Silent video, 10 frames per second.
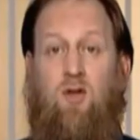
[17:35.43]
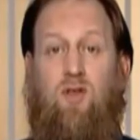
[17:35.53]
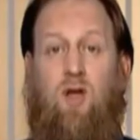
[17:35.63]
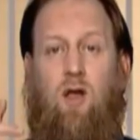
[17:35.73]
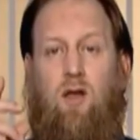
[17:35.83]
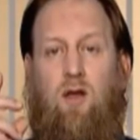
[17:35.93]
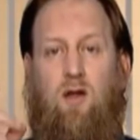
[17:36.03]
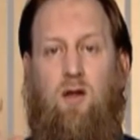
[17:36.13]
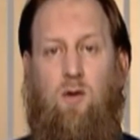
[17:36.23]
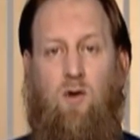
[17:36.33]
and you think,
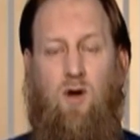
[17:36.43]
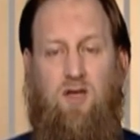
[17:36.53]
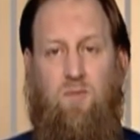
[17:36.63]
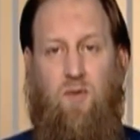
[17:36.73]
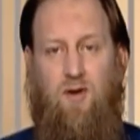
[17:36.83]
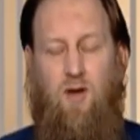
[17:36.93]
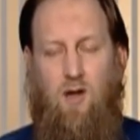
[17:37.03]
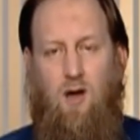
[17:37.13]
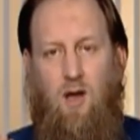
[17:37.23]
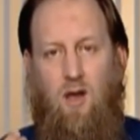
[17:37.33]
Allahu Akbar.
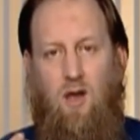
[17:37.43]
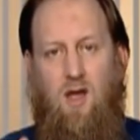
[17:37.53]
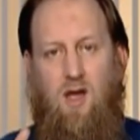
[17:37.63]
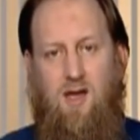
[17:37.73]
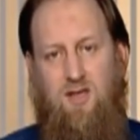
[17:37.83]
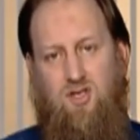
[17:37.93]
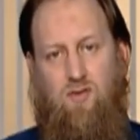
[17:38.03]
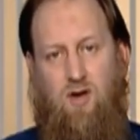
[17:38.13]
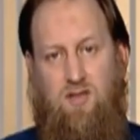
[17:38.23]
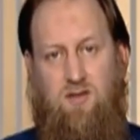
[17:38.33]
Allah is
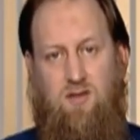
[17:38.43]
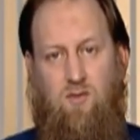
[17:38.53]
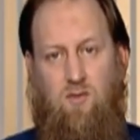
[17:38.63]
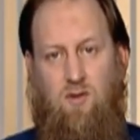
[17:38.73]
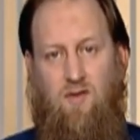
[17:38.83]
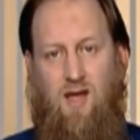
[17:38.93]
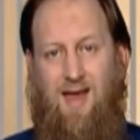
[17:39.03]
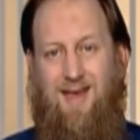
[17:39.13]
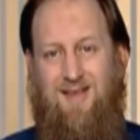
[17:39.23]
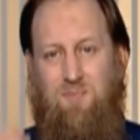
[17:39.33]
greater than all of
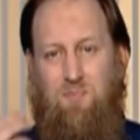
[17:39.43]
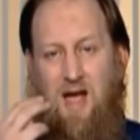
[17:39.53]
that. His